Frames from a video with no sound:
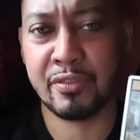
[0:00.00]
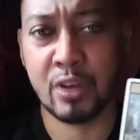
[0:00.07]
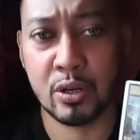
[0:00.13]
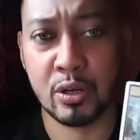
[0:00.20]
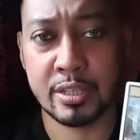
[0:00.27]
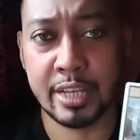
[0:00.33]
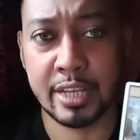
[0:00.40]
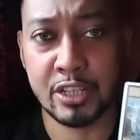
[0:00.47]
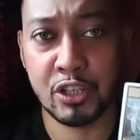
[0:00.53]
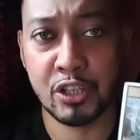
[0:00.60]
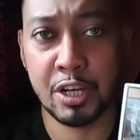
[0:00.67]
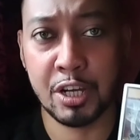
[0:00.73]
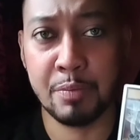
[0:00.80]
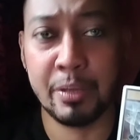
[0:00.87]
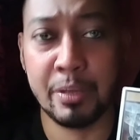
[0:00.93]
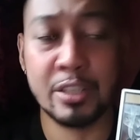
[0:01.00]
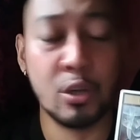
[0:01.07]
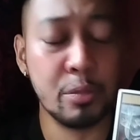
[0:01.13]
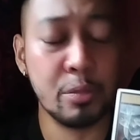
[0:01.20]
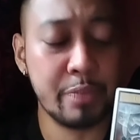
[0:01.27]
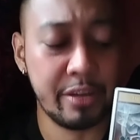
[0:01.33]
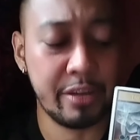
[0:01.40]
connotation, but
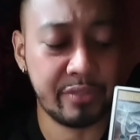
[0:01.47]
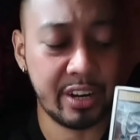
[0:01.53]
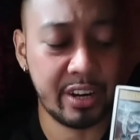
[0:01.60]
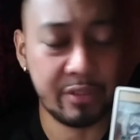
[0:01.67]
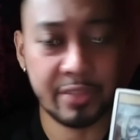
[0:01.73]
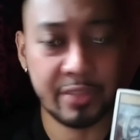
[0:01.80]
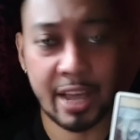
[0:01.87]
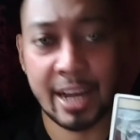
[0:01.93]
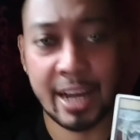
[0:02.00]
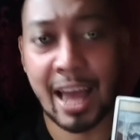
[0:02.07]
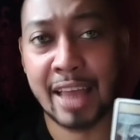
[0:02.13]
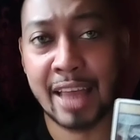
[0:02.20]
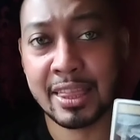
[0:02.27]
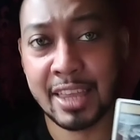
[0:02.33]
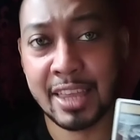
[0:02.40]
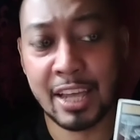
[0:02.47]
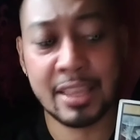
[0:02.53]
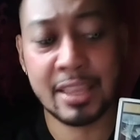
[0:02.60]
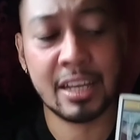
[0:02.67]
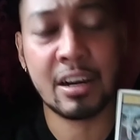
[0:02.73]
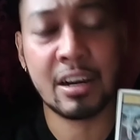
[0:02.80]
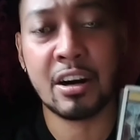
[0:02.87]
don't be afraid of that. I think
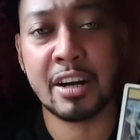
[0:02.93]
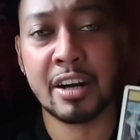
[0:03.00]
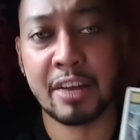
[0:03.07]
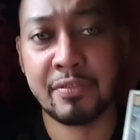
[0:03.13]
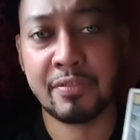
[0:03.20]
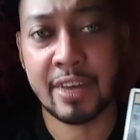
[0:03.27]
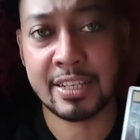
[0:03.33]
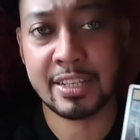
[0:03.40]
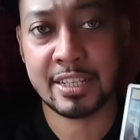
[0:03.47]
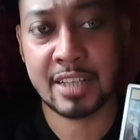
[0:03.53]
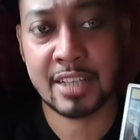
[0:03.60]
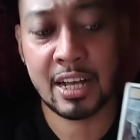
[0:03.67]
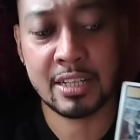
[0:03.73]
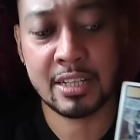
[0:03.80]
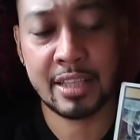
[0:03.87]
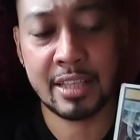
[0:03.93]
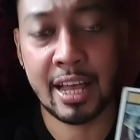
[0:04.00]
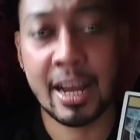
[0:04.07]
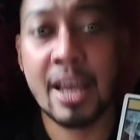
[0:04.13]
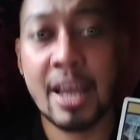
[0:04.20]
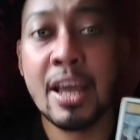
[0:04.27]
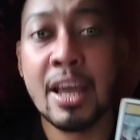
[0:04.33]
the card advises us that
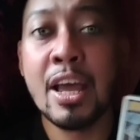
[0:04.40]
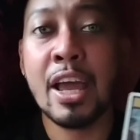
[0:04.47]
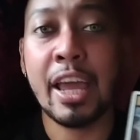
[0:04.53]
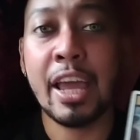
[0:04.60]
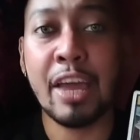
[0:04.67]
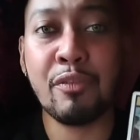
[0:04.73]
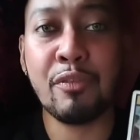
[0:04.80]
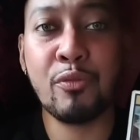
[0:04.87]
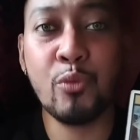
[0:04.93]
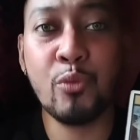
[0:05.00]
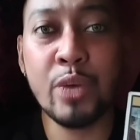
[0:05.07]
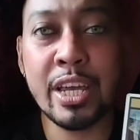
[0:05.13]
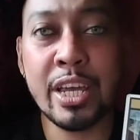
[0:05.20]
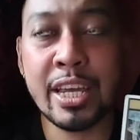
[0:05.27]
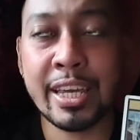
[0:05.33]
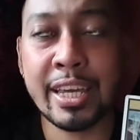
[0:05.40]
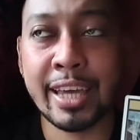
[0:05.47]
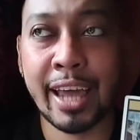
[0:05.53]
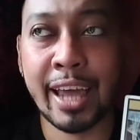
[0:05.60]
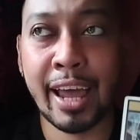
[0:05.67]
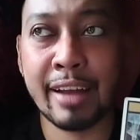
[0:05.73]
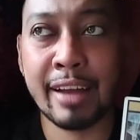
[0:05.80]
if we
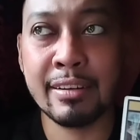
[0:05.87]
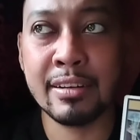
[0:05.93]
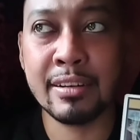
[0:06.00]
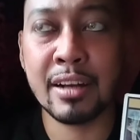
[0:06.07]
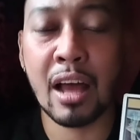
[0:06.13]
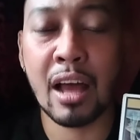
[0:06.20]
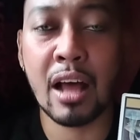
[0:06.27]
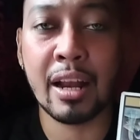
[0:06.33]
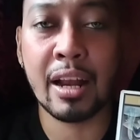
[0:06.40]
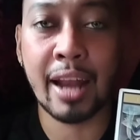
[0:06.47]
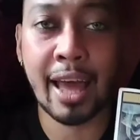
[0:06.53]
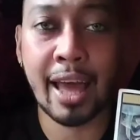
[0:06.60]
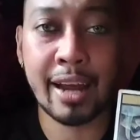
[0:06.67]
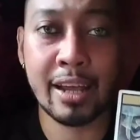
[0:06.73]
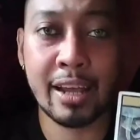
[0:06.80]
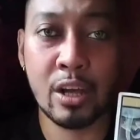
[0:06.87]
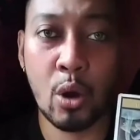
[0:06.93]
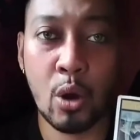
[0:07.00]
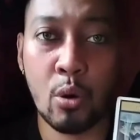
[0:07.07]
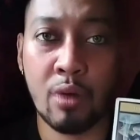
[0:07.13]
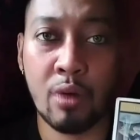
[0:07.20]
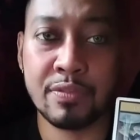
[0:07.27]
can letting
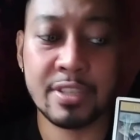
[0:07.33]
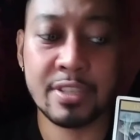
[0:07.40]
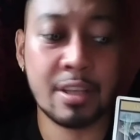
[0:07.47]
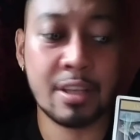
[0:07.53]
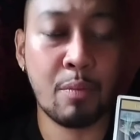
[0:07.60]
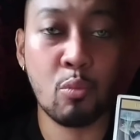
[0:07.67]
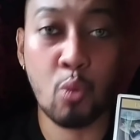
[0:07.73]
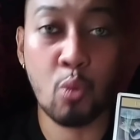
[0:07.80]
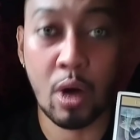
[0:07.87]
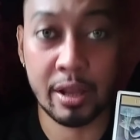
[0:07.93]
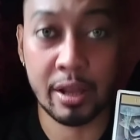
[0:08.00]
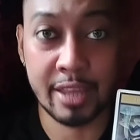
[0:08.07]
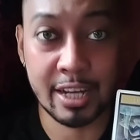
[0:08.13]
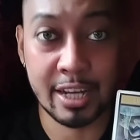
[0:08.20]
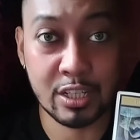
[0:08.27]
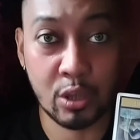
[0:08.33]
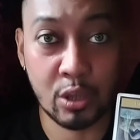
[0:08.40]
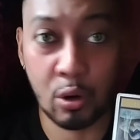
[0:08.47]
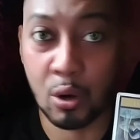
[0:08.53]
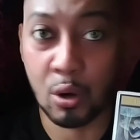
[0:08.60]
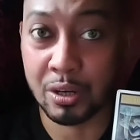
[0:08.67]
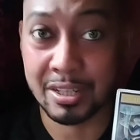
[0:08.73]
go of someone that is no
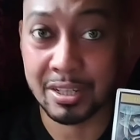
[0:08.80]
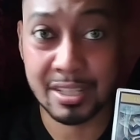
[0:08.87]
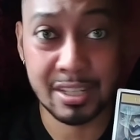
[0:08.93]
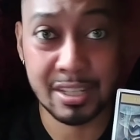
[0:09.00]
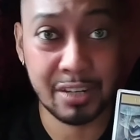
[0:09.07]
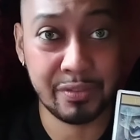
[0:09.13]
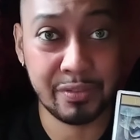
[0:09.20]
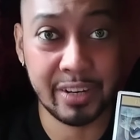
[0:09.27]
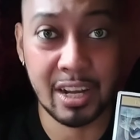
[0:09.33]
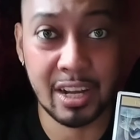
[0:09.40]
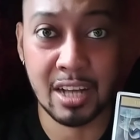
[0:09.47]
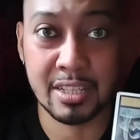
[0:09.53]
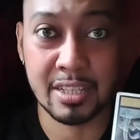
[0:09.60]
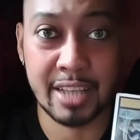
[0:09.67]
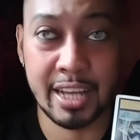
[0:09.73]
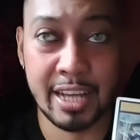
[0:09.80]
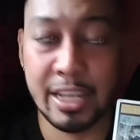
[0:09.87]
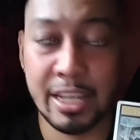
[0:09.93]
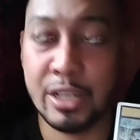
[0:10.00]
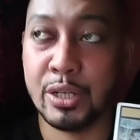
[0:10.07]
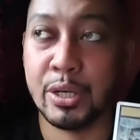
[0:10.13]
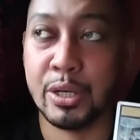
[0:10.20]
longer serving us any
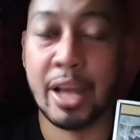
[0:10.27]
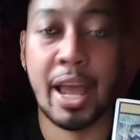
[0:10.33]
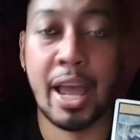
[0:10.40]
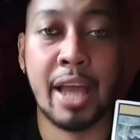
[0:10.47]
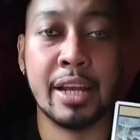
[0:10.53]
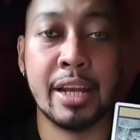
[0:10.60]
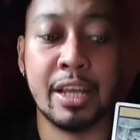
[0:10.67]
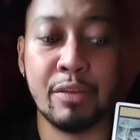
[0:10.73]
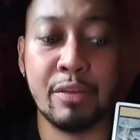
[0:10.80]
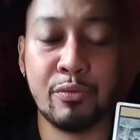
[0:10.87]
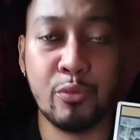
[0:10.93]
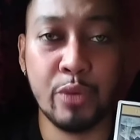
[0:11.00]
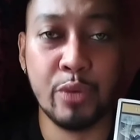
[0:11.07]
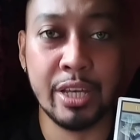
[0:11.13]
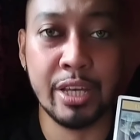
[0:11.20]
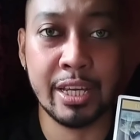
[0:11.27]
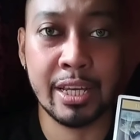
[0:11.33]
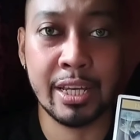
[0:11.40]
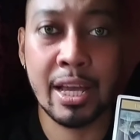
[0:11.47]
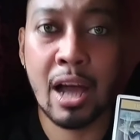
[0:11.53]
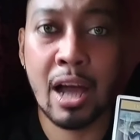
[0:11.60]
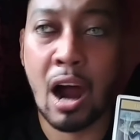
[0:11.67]
good, and if we
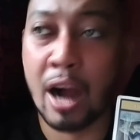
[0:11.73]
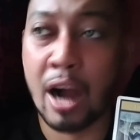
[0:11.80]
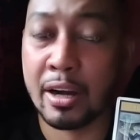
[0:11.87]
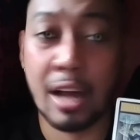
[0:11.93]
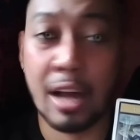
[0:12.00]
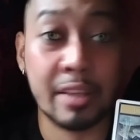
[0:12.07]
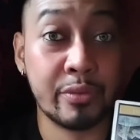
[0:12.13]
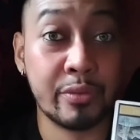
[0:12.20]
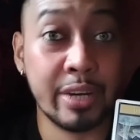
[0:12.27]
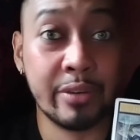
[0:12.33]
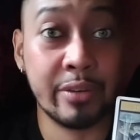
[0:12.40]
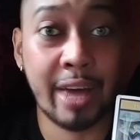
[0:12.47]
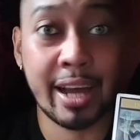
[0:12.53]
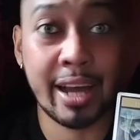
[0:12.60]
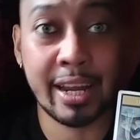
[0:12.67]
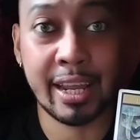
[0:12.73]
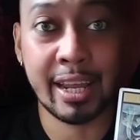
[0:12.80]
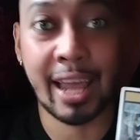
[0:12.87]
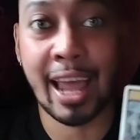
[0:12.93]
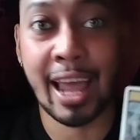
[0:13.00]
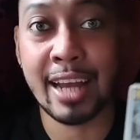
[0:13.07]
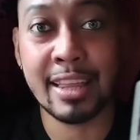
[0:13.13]
are not regretting
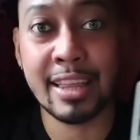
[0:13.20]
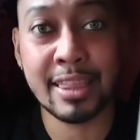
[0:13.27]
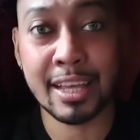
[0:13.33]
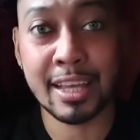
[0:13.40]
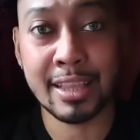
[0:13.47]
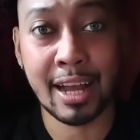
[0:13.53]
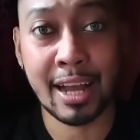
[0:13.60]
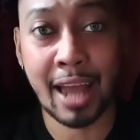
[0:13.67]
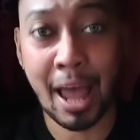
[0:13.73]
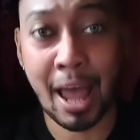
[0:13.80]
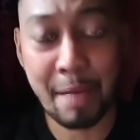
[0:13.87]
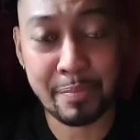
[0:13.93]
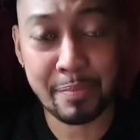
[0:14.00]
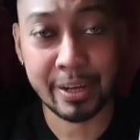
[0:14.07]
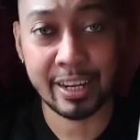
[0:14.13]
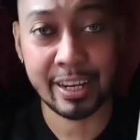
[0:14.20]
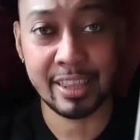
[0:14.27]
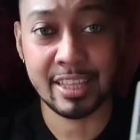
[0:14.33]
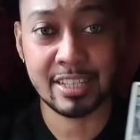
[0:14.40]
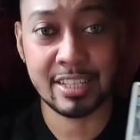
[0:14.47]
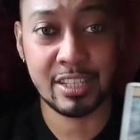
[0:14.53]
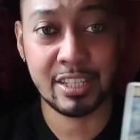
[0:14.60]
anything that happened in
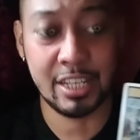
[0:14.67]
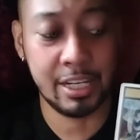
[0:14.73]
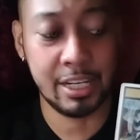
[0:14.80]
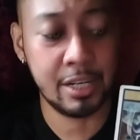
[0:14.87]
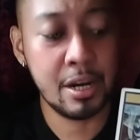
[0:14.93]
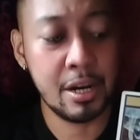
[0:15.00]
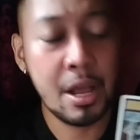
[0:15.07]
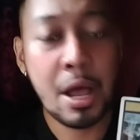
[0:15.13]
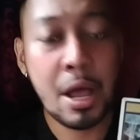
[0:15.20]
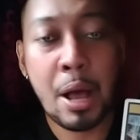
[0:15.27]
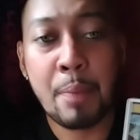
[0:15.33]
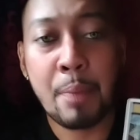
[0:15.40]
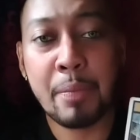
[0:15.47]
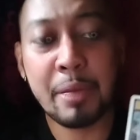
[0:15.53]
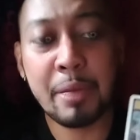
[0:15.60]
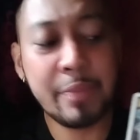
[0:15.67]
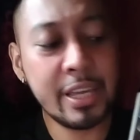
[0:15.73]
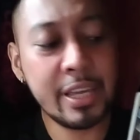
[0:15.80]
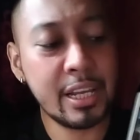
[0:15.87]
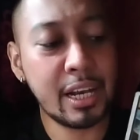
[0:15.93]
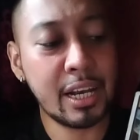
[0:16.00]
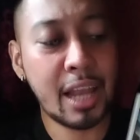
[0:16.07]
this year,
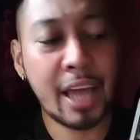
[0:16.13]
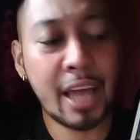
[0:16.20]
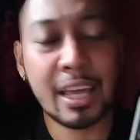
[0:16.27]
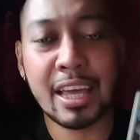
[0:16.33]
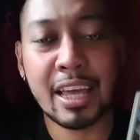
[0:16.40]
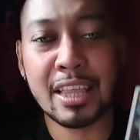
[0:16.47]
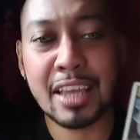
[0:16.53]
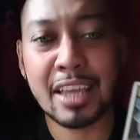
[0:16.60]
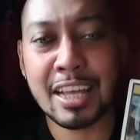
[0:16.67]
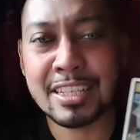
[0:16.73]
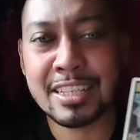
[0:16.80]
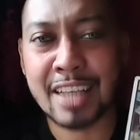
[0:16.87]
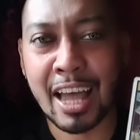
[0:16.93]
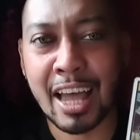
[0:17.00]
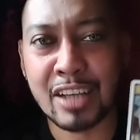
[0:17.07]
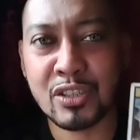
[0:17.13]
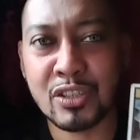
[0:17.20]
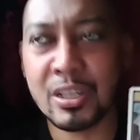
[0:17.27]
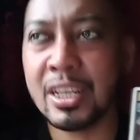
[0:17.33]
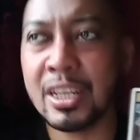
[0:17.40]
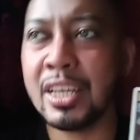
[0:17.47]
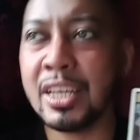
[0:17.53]
maybe like it's
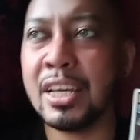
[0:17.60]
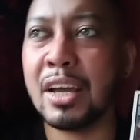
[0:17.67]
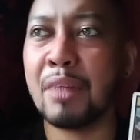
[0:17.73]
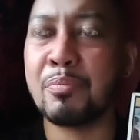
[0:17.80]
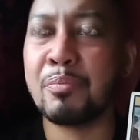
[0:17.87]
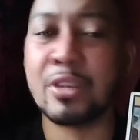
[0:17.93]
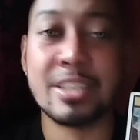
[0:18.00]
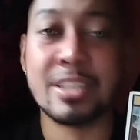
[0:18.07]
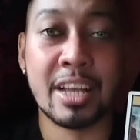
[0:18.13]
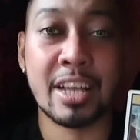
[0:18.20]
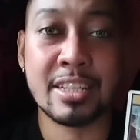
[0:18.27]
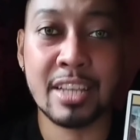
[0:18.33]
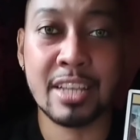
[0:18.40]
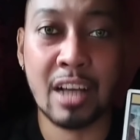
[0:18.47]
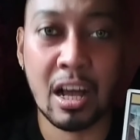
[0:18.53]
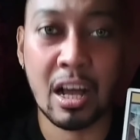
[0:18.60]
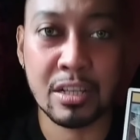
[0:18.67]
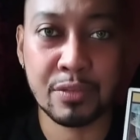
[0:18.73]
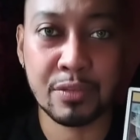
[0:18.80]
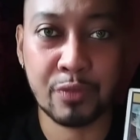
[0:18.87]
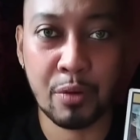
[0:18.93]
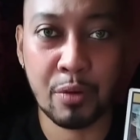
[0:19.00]
actually protecting us
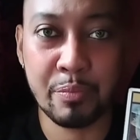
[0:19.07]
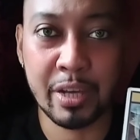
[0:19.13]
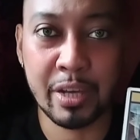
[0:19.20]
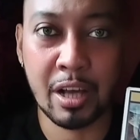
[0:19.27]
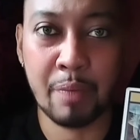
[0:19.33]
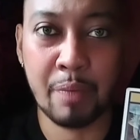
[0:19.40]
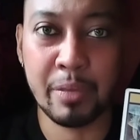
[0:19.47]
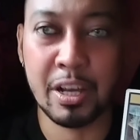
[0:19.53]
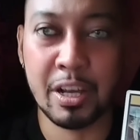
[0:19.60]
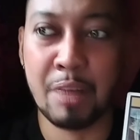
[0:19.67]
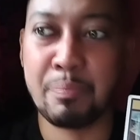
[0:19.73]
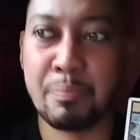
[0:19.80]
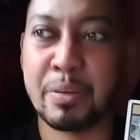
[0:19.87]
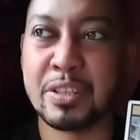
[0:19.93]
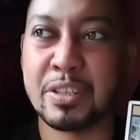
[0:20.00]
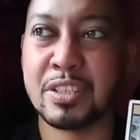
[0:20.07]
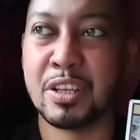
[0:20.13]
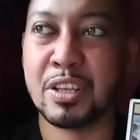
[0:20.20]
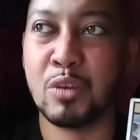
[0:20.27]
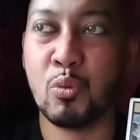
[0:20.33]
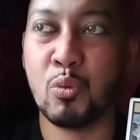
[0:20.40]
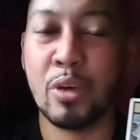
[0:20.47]
from becoming a
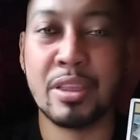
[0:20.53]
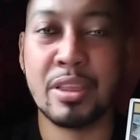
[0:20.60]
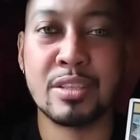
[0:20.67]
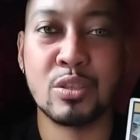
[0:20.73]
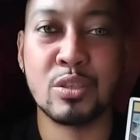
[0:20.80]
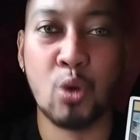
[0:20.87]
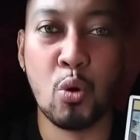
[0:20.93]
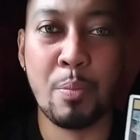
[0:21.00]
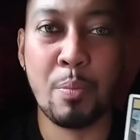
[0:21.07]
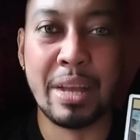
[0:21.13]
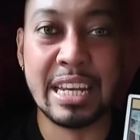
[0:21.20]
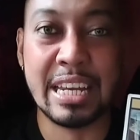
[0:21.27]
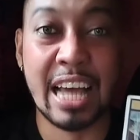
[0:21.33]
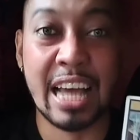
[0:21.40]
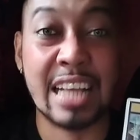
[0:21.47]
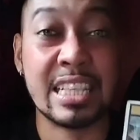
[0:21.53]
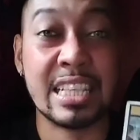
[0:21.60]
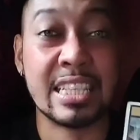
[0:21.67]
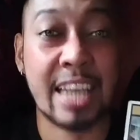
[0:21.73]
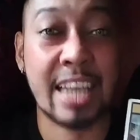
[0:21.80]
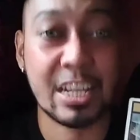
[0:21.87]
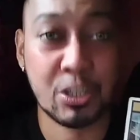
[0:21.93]
person with so many
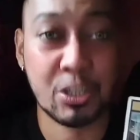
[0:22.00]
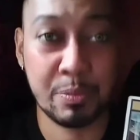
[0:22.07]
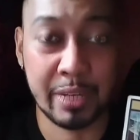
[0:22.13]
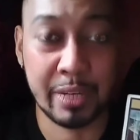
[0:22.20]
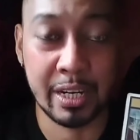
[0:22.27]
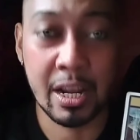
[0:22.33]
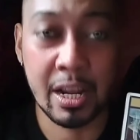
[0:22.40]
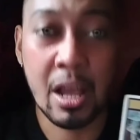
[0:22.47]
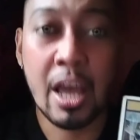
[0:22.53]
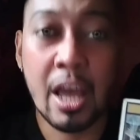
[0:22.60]
attachments.